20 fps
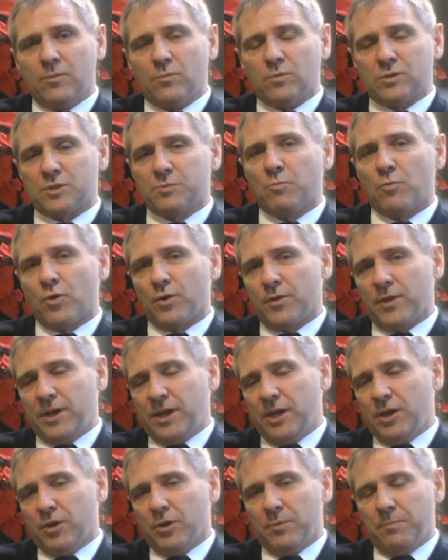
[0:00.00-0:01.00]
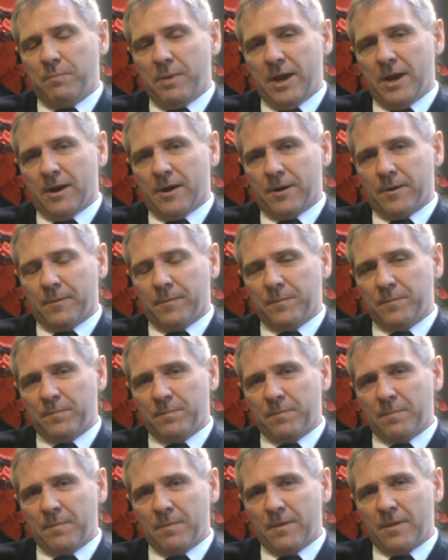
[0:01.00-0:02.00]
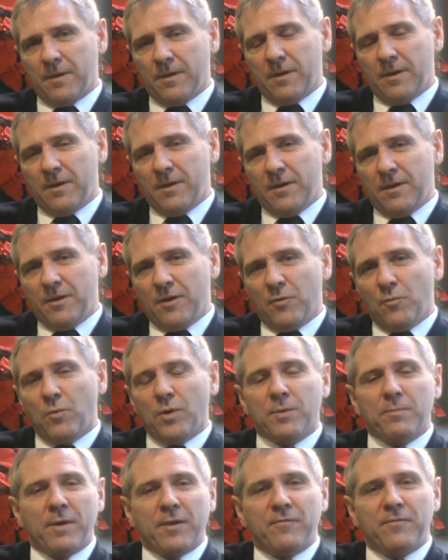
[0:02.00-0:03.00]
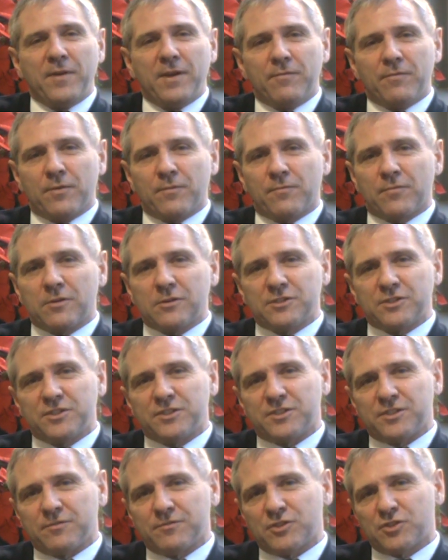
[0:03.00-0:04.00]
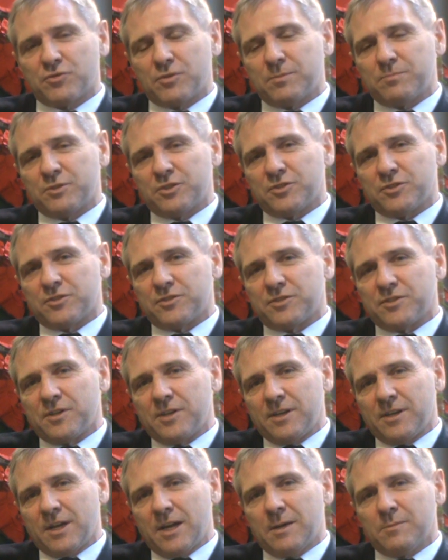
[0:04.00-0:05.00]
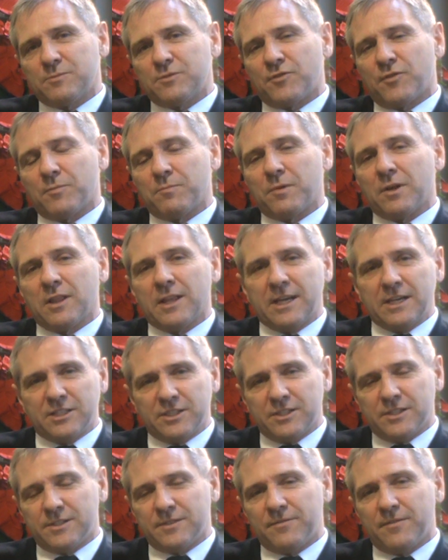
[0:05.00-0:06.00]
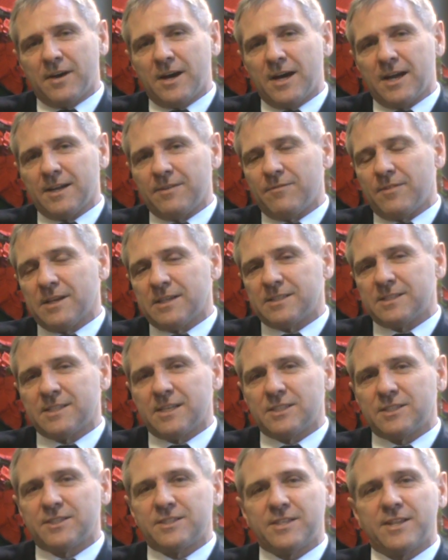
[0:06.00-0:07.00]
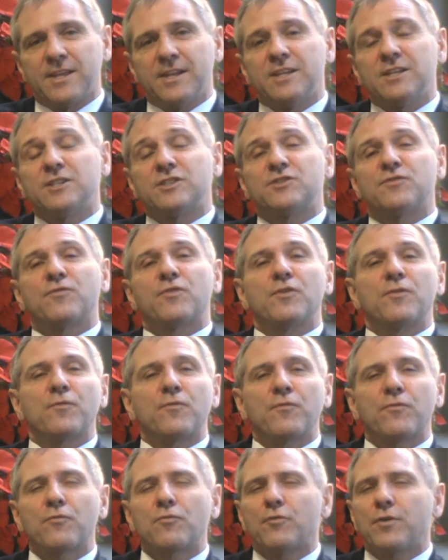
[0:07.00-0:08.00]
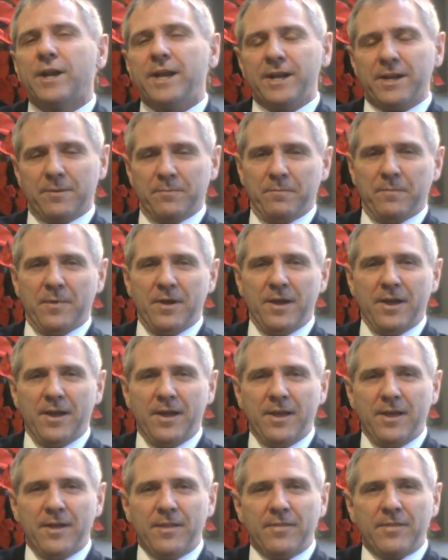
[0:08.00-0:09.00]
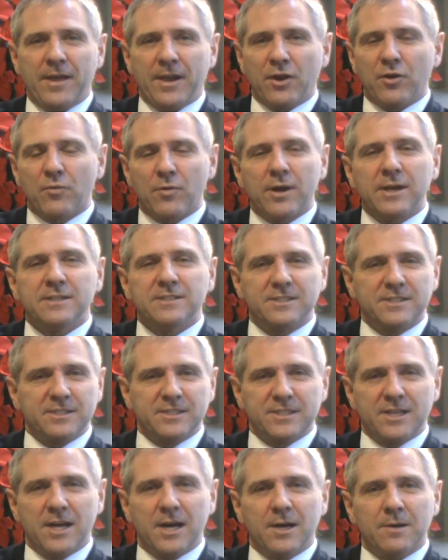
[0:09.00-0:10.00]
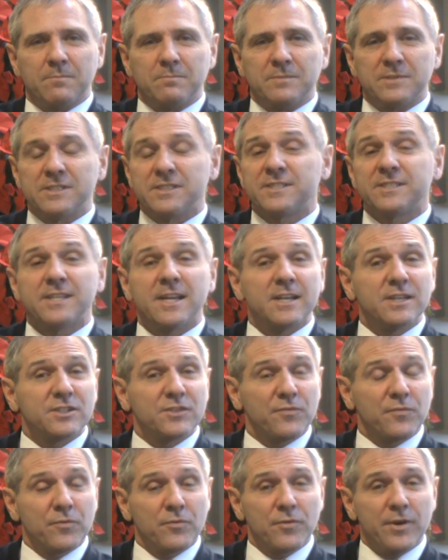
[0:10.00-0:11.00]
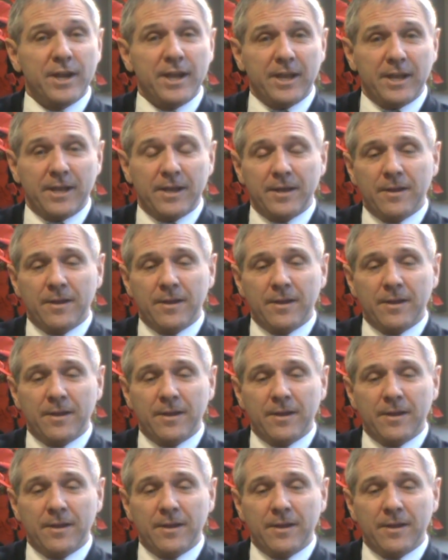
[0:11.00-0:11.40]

was more than he could bear. One of my favorite verses of Scripture comes from Galatians 5 that says that it is for freedom that Christ has come to set us free.